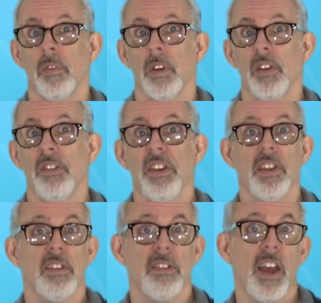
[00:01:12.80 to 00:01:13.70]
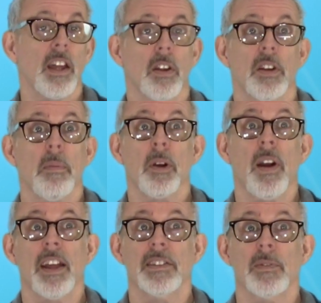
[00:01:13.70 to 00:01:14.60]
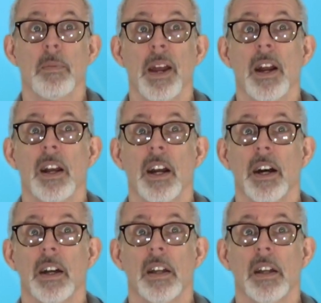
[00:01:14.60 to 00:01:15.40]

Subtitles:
You see, the secular Democrats of America,